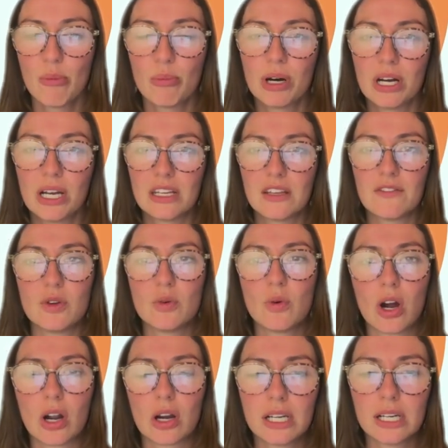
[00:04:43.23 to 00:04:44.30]
But if you
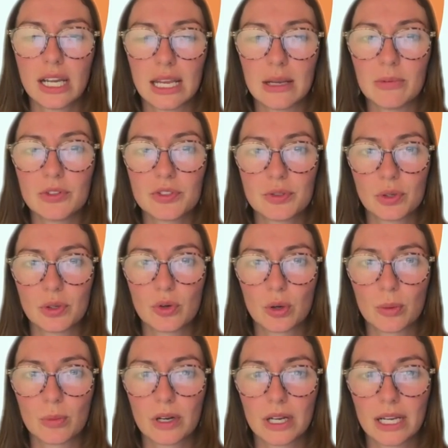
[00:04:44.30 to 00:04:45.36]
are able to
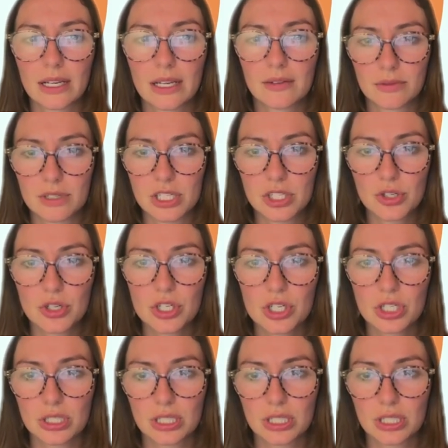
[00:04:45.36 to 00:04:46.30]
incorporate research,